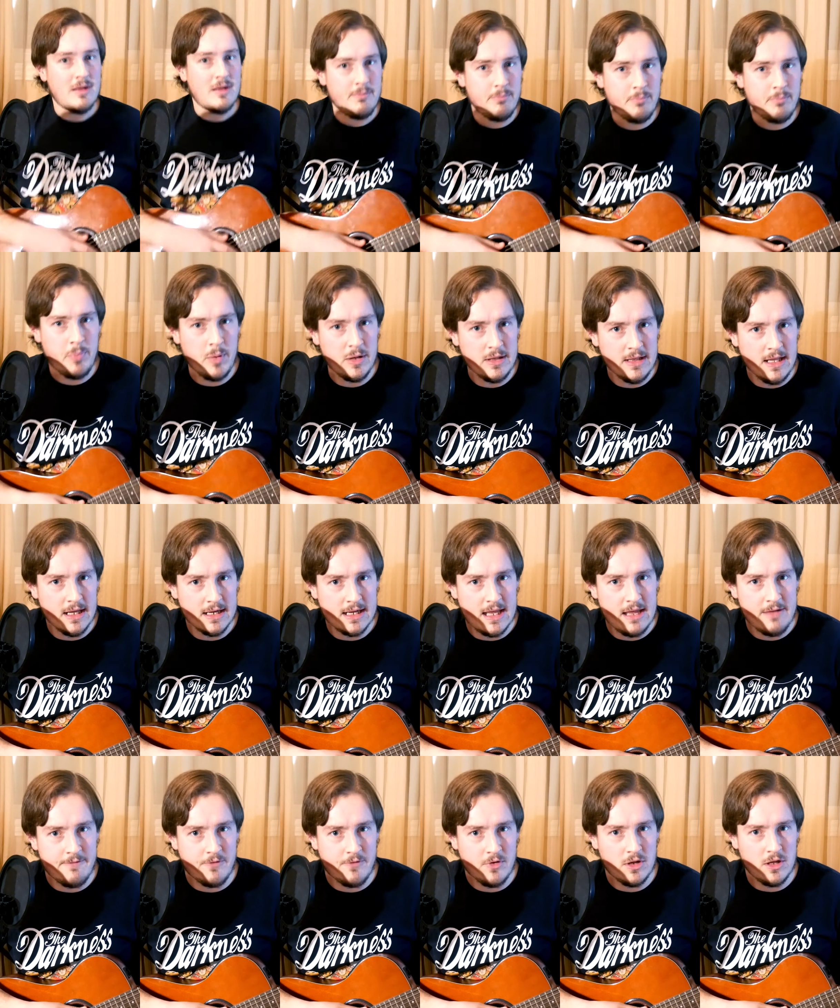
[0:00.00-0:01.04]
But lucky
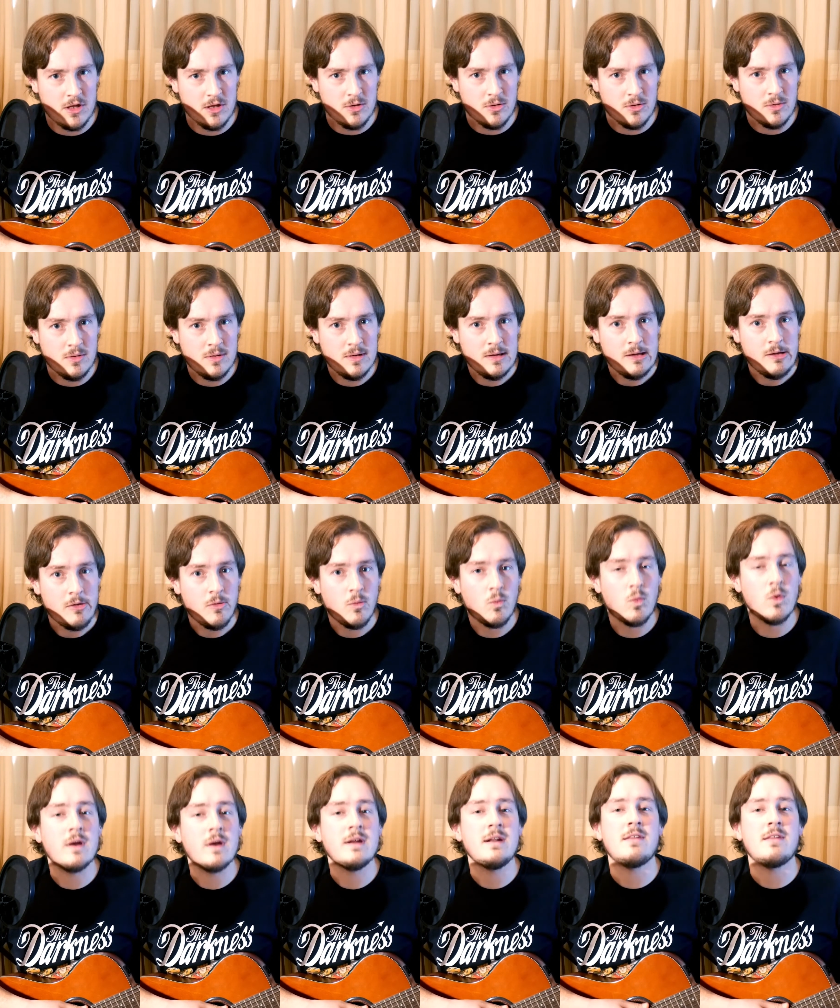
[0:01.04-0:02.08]
for you,
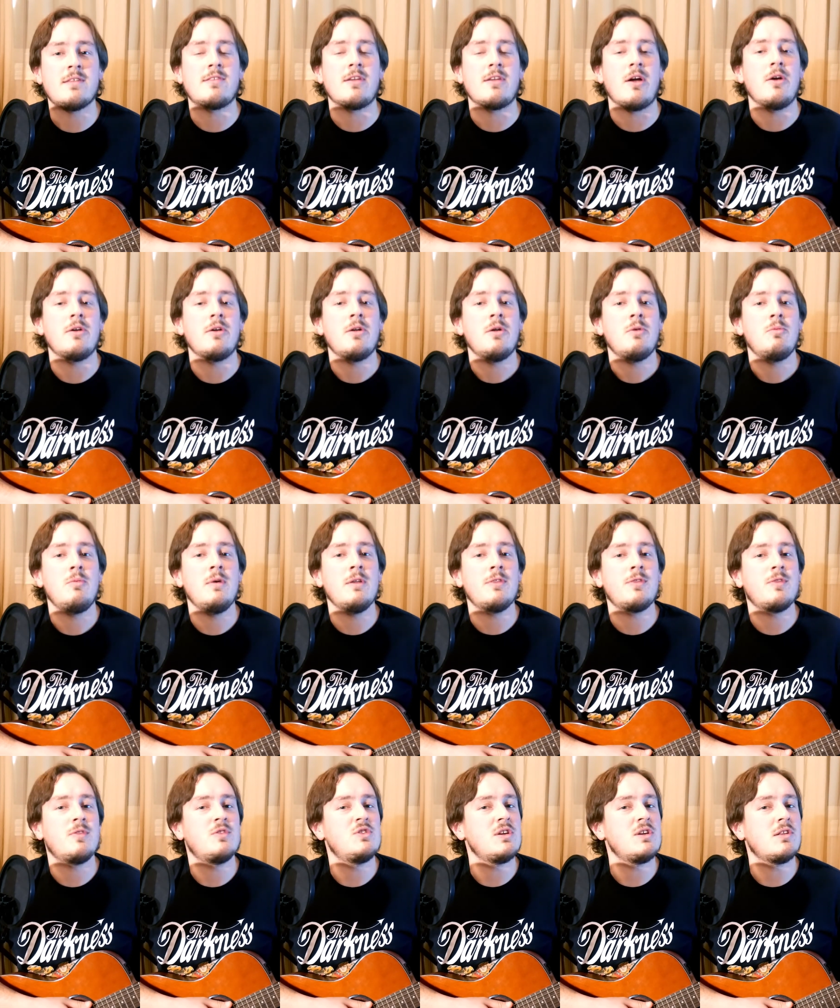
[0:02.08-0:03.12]
we're going to start
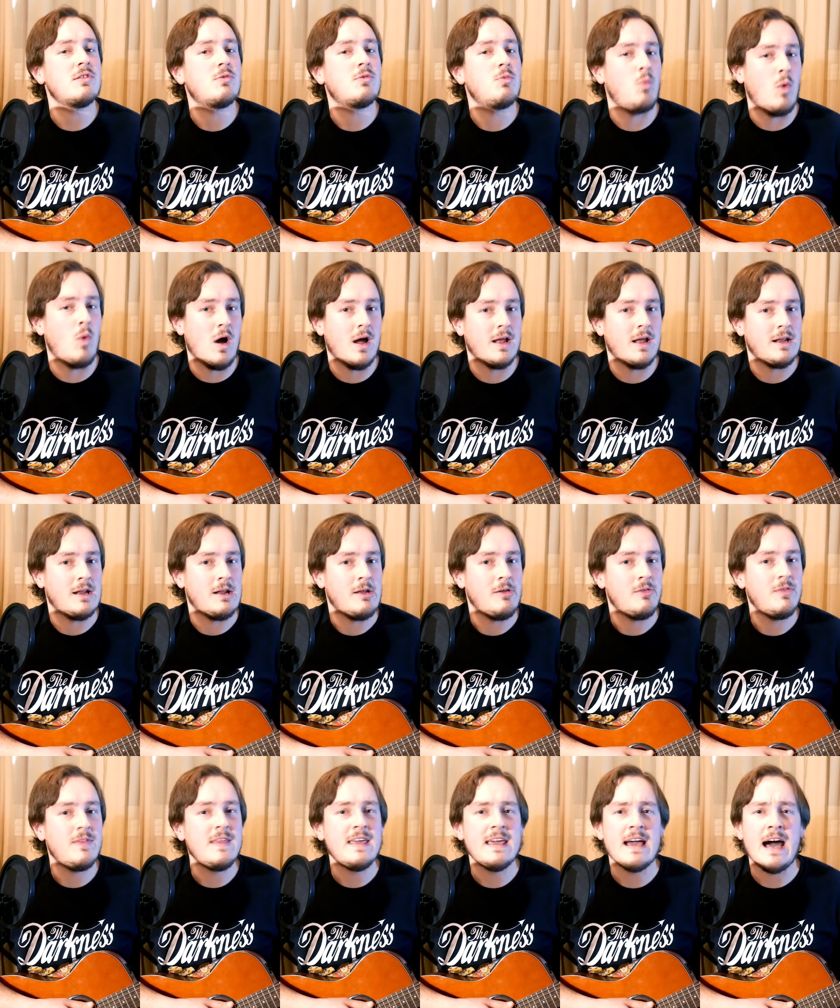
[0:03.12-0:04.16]
with just one,
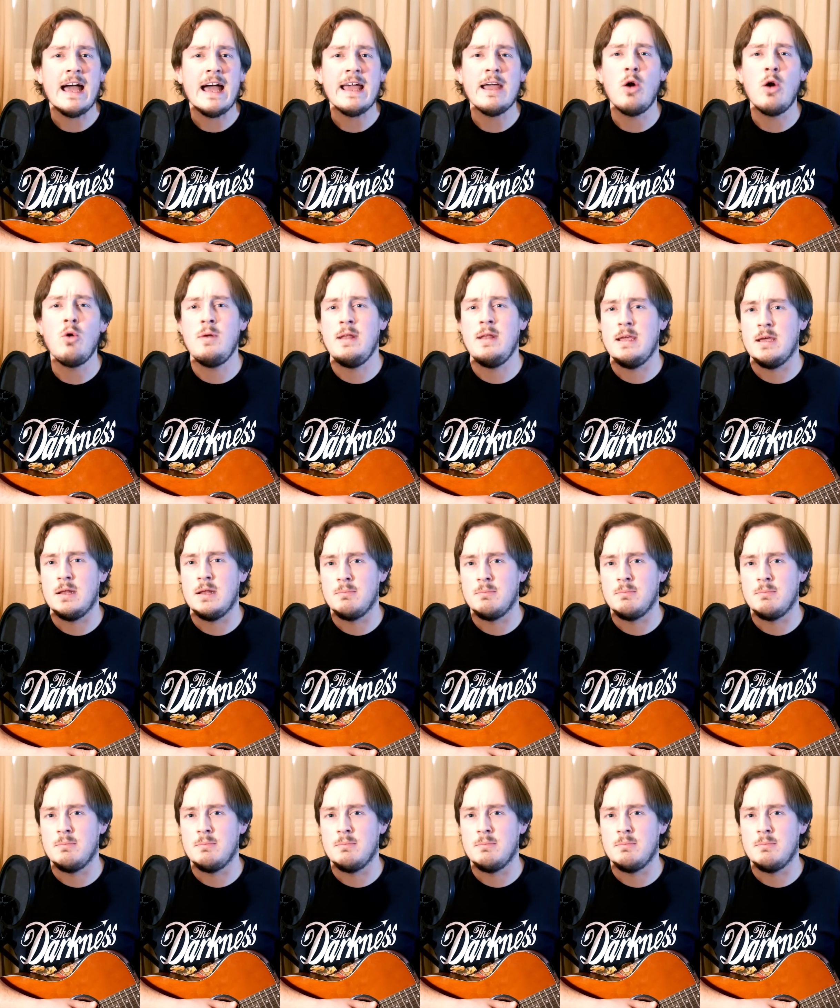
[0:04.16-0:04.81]
the Ionian